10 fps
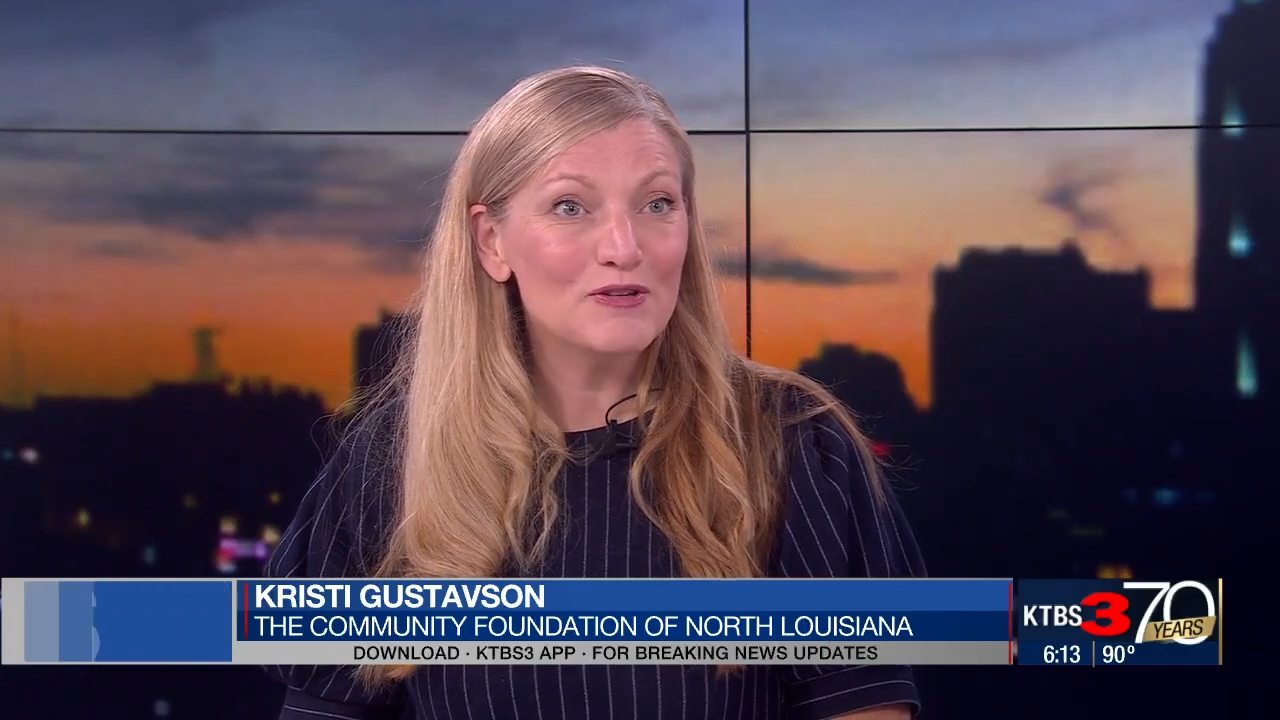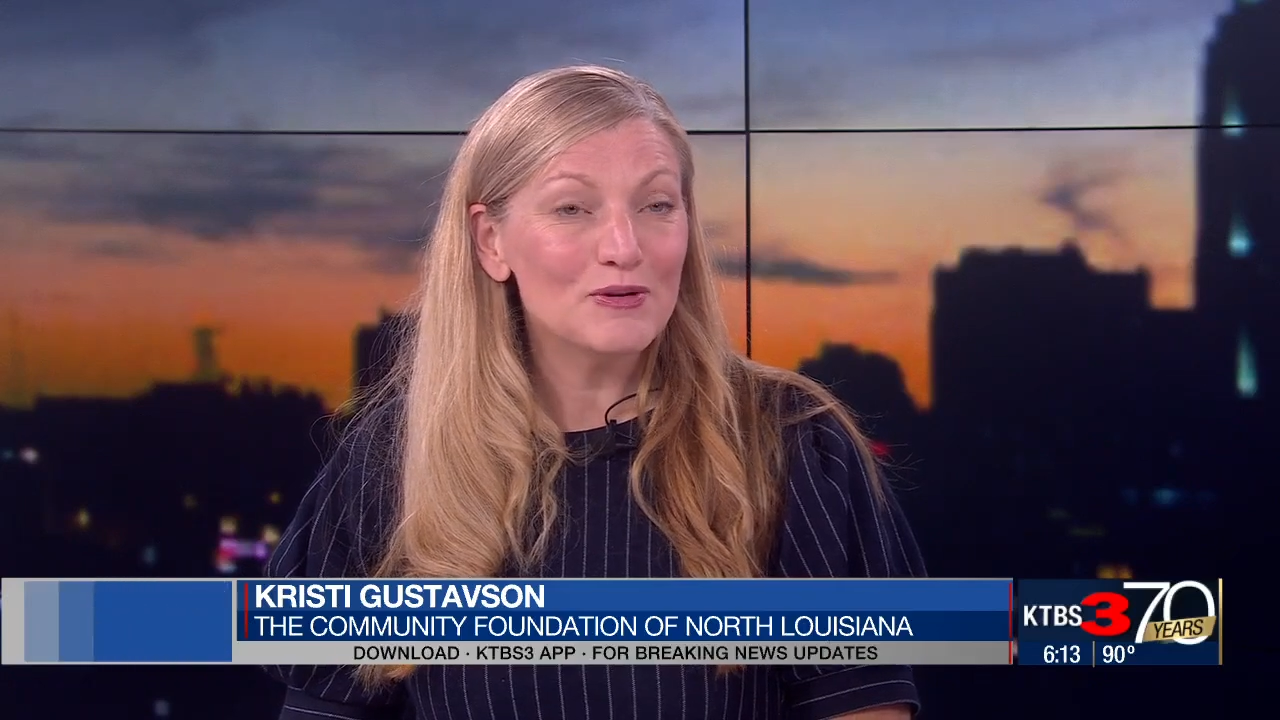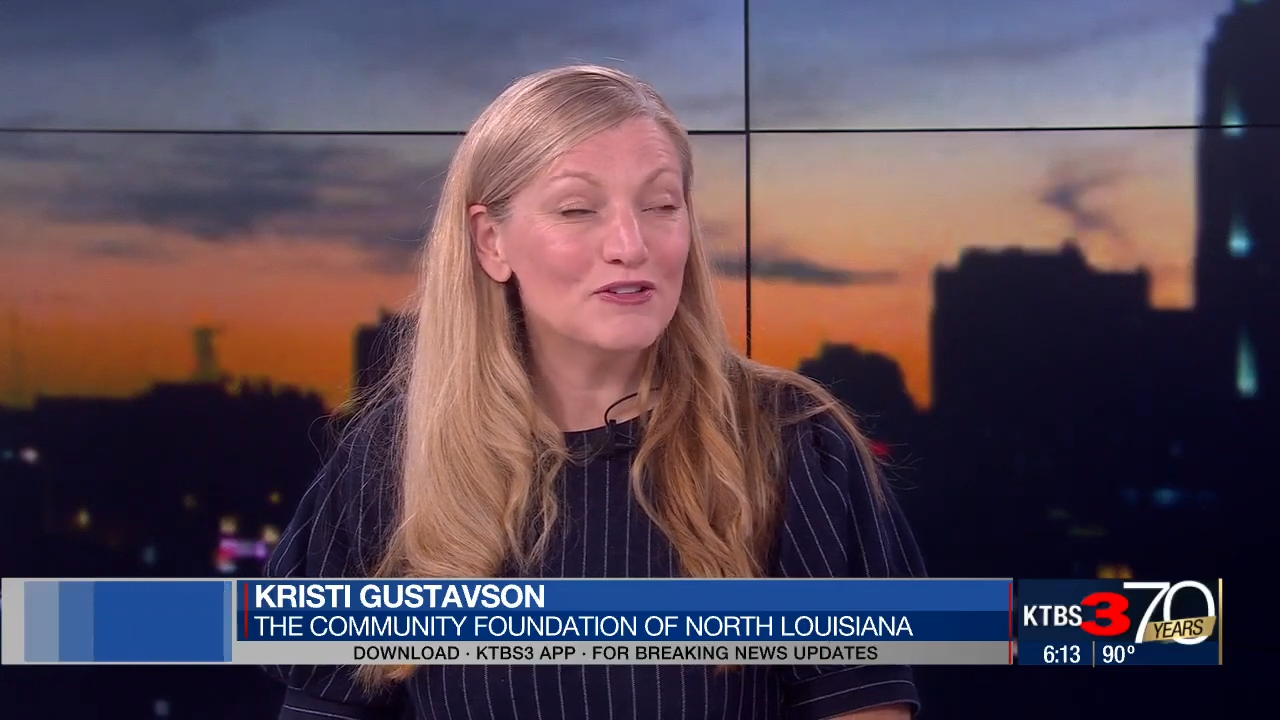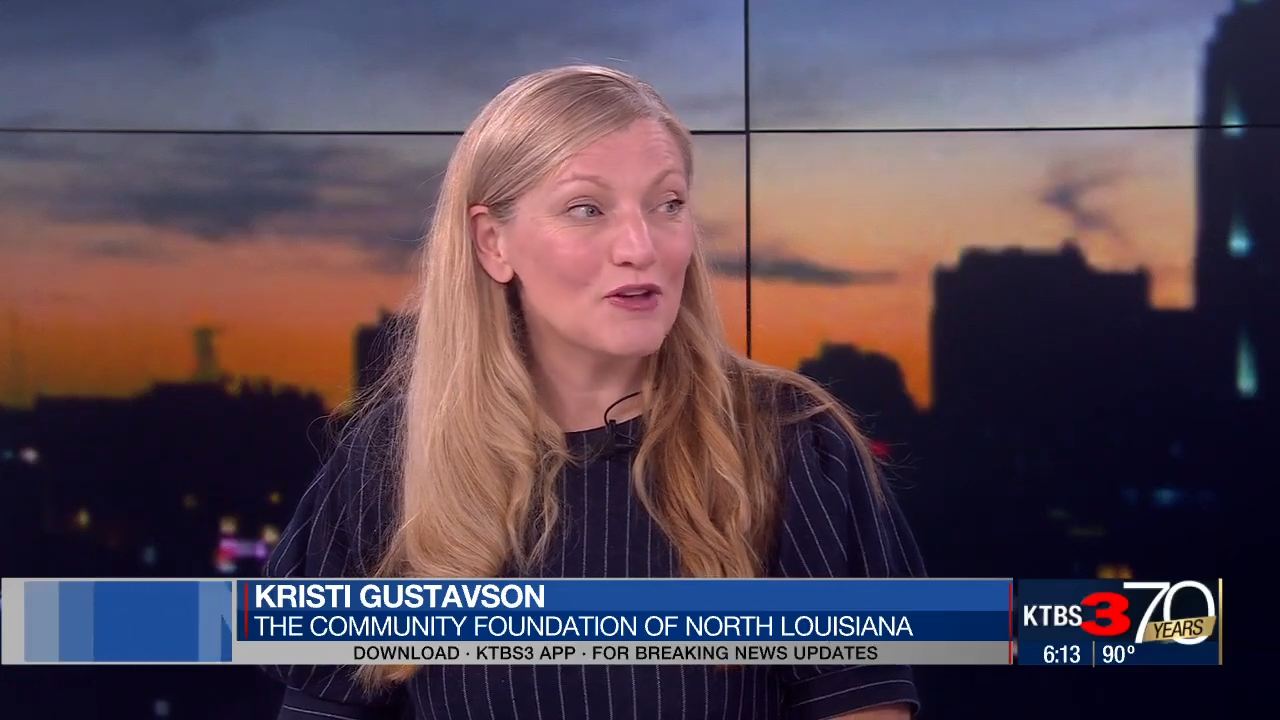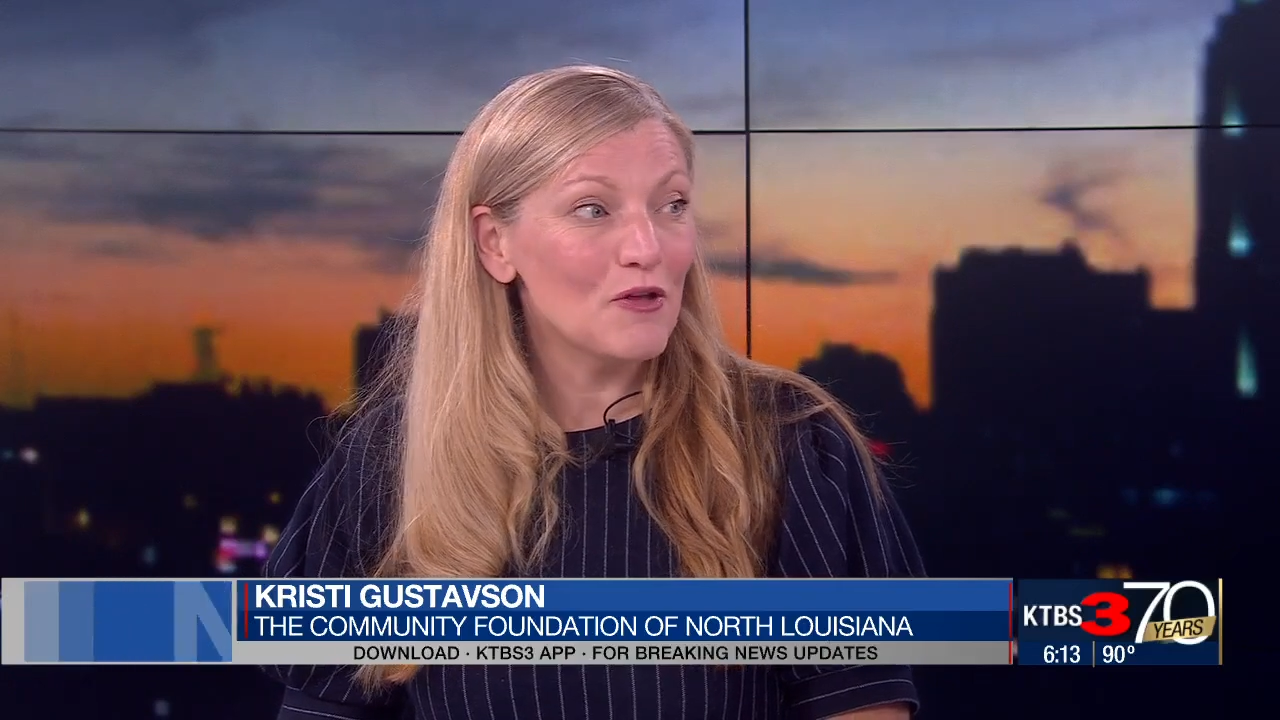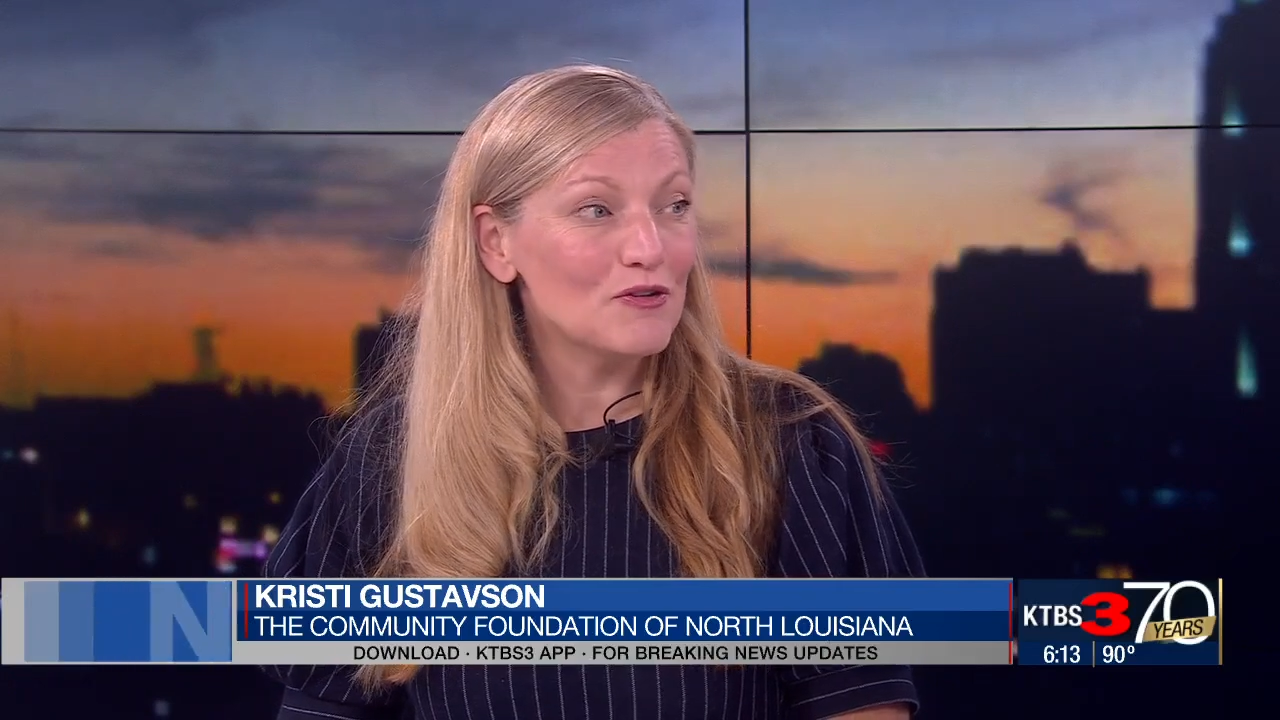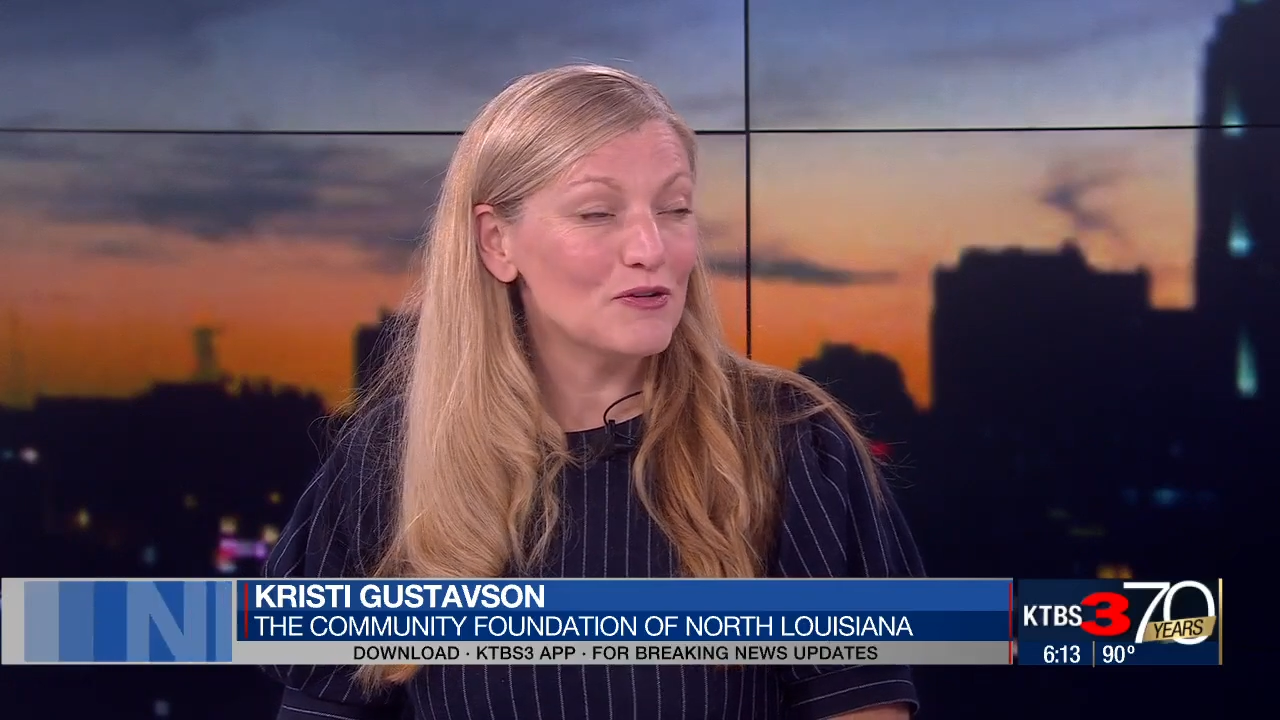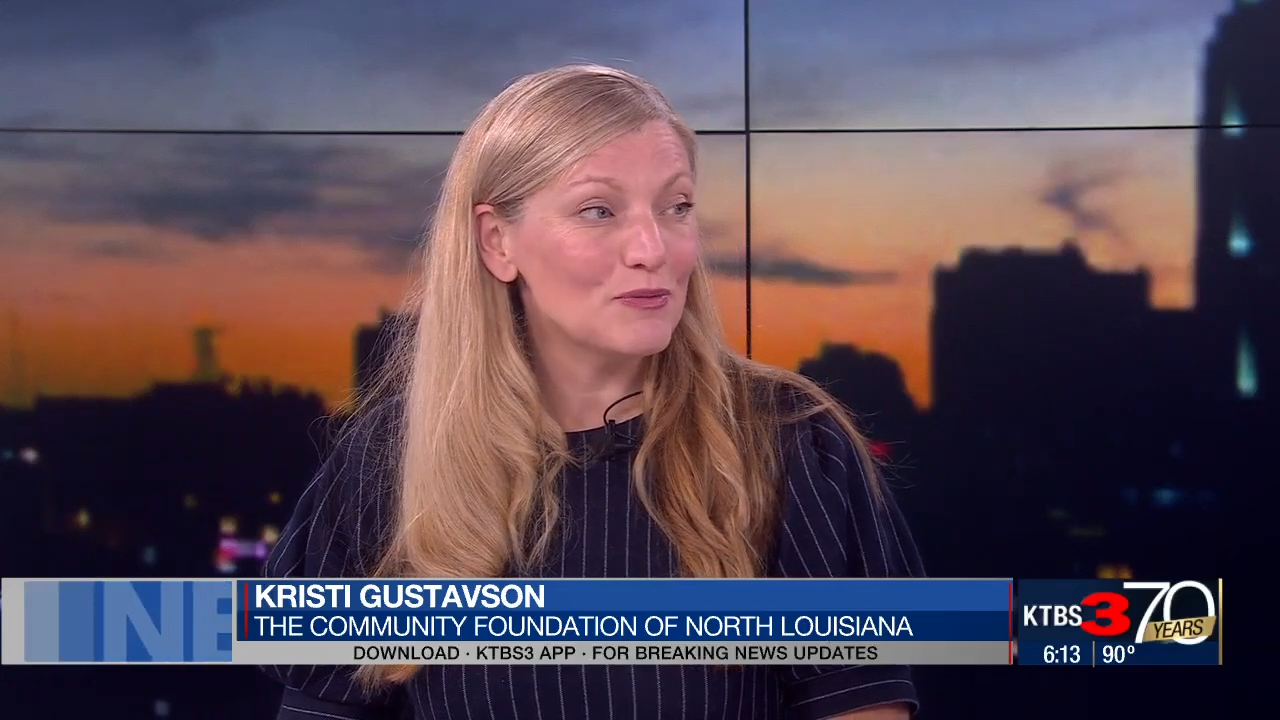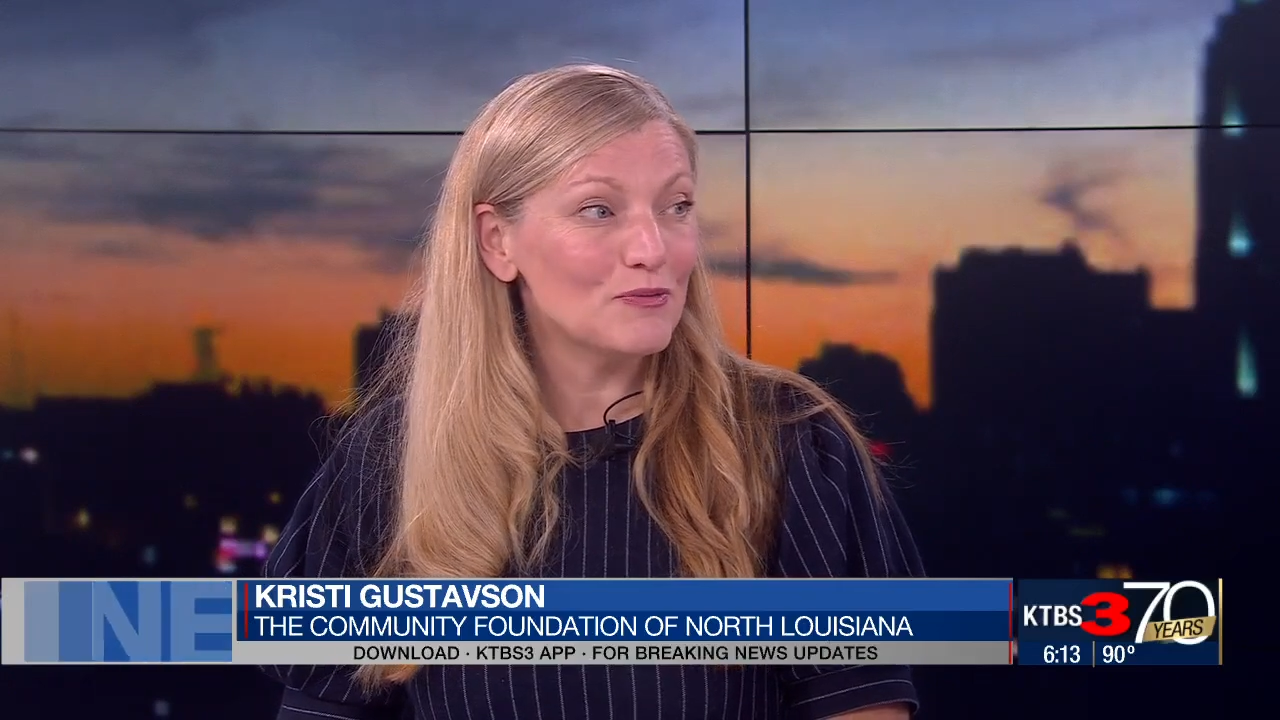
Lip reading: doing scholarships